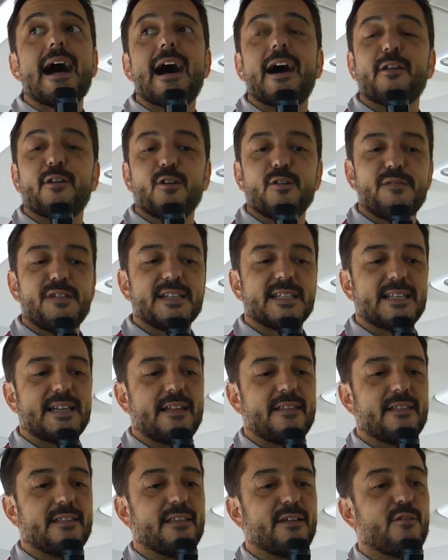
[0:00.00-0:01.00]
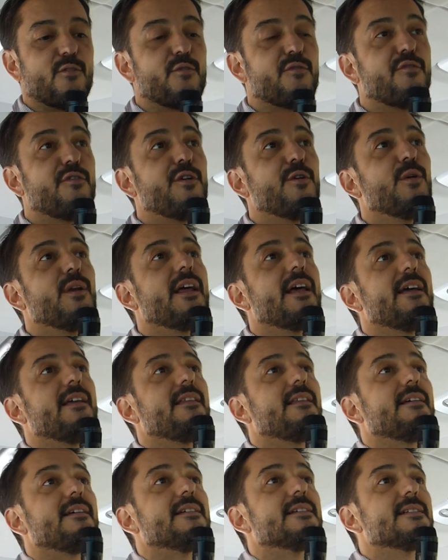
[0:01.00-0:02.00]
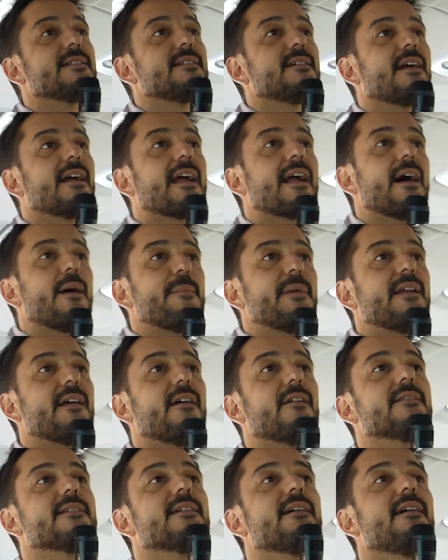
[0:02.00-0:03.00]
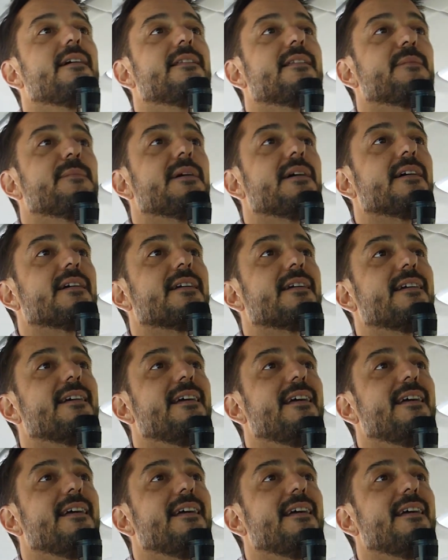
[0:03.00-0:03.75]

And all of a sudden there were a few ladies coming outside the bar.